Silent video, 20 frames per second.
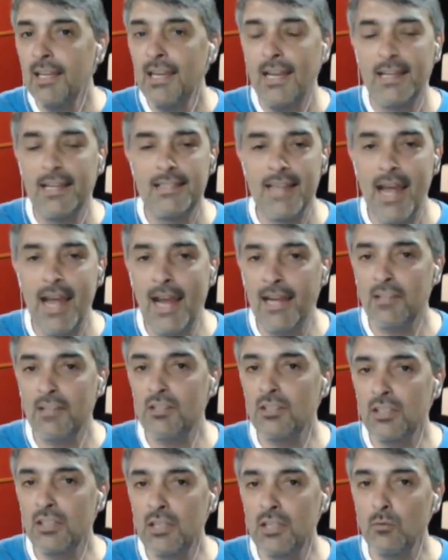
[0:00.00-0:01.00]
it's
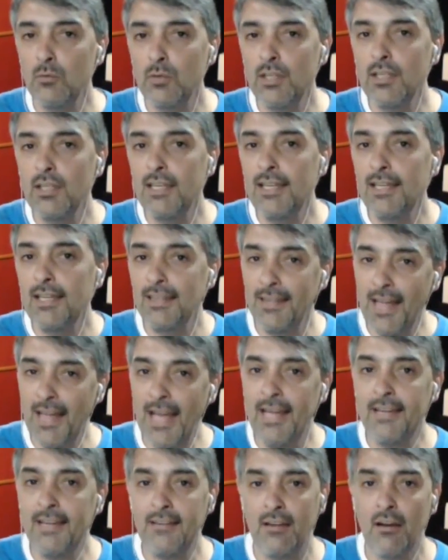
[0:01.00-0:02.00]
actually really
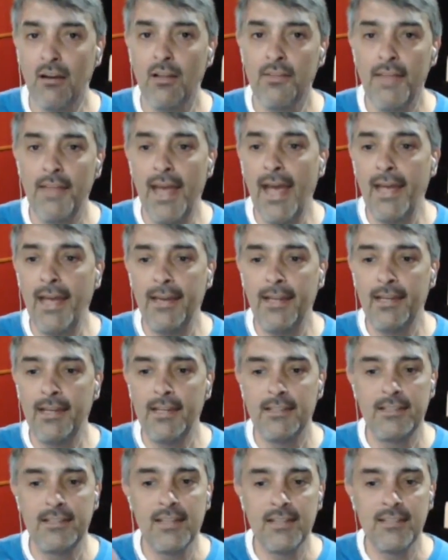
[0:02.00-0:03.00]
light on that,
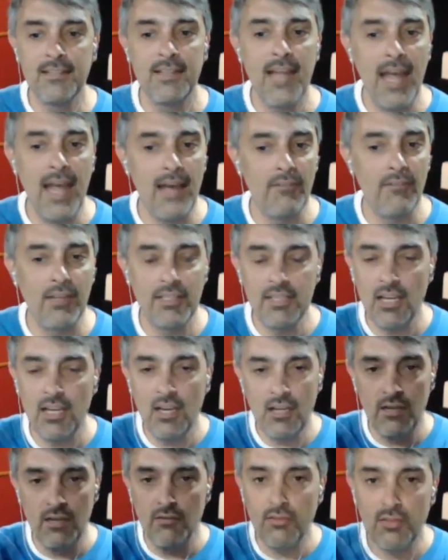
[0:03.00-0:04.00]
and it doesn't have a
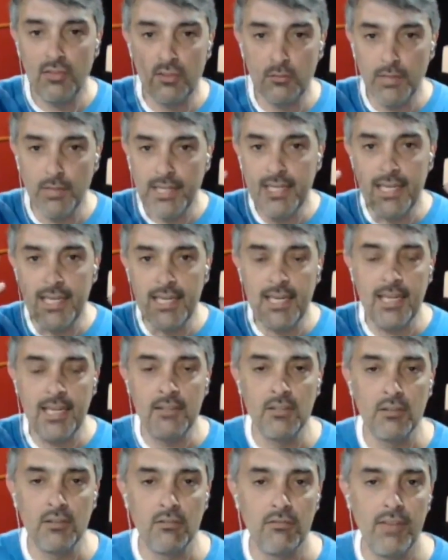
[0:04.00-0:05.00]
ton of 3D
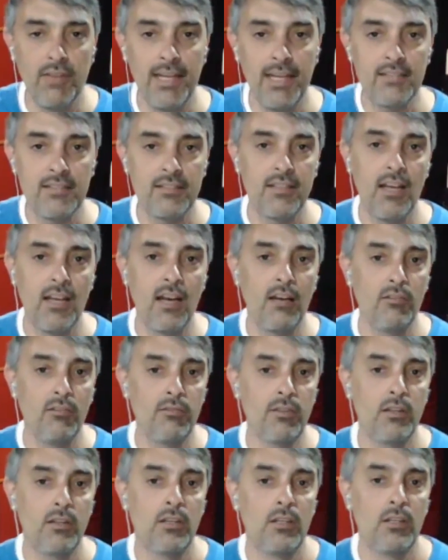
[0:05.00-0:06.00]
in your face stuff.